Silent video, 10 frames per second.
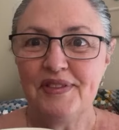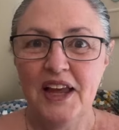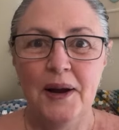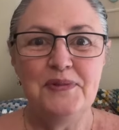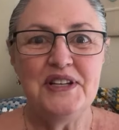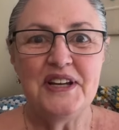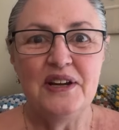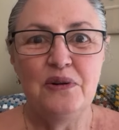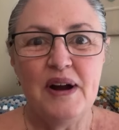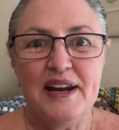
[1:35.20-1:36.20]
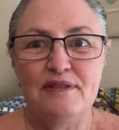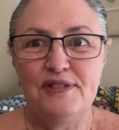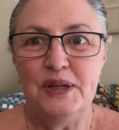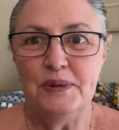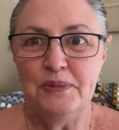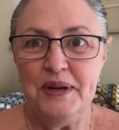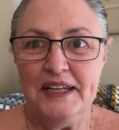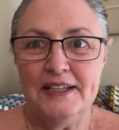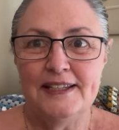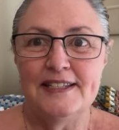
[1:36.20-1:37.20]
I'm just going to wait a few more
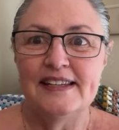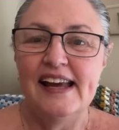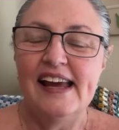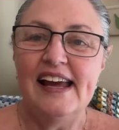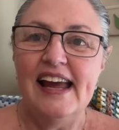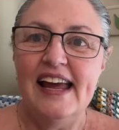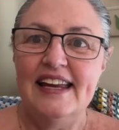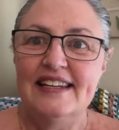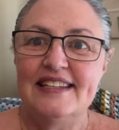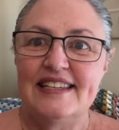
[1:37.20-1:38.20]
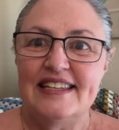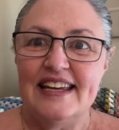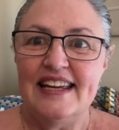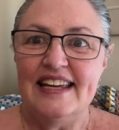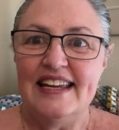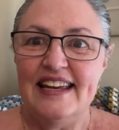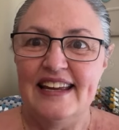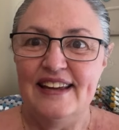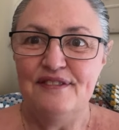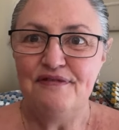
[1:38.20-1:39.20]
minutes and see
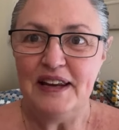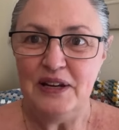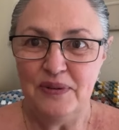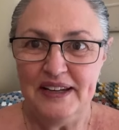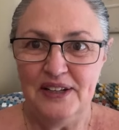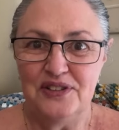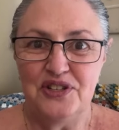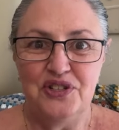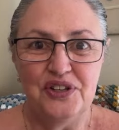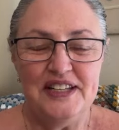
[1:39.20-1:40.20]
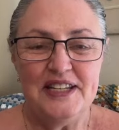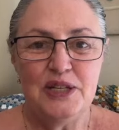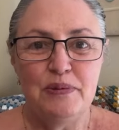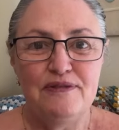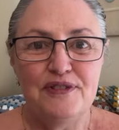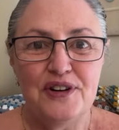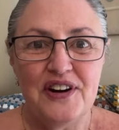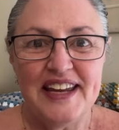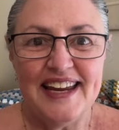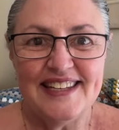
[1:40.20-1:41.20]
if anyone else joins us before
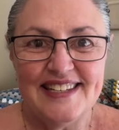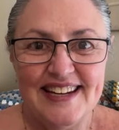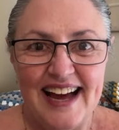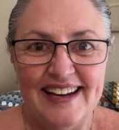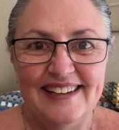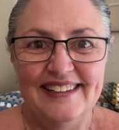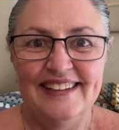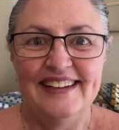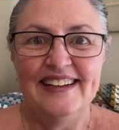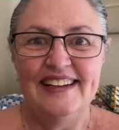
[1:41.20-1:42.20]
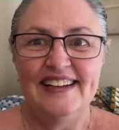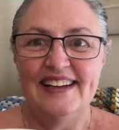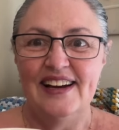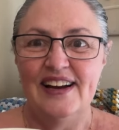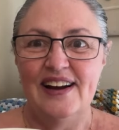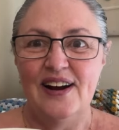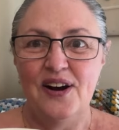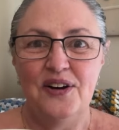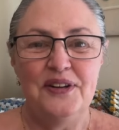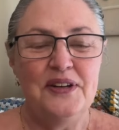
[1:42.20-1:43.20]
I get started
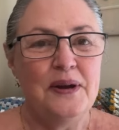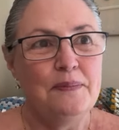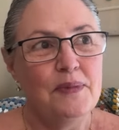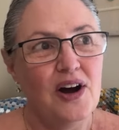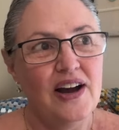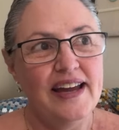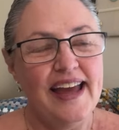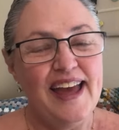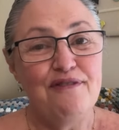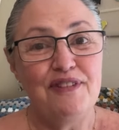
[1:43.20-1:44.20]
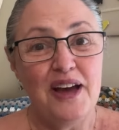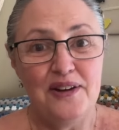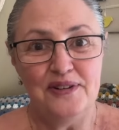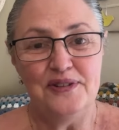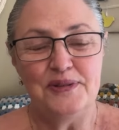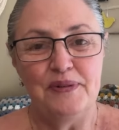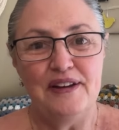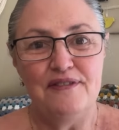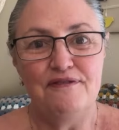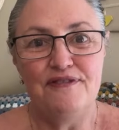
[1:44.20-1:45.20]
on my FOs, my
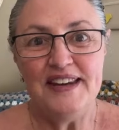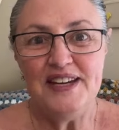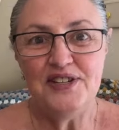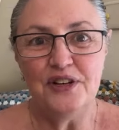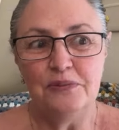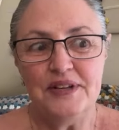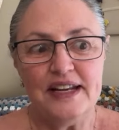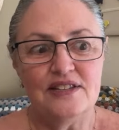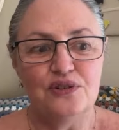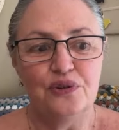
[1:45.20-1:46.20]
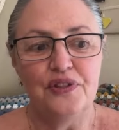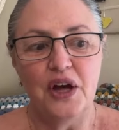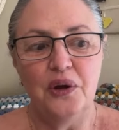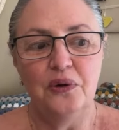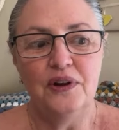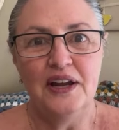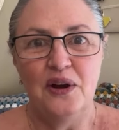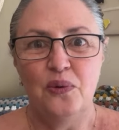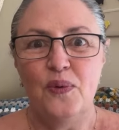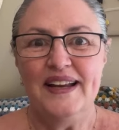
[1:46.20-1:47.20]
finished objects, although
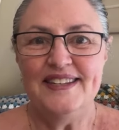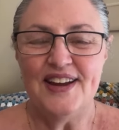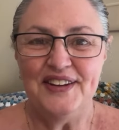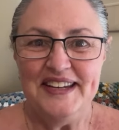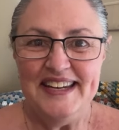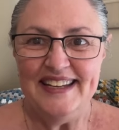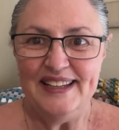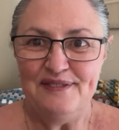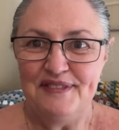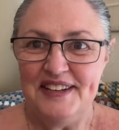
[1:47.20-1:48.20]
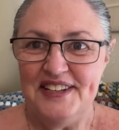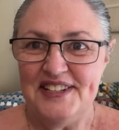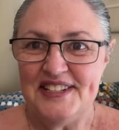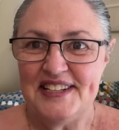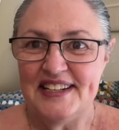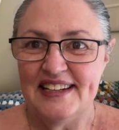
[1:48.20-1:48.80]
one's only nearly finished.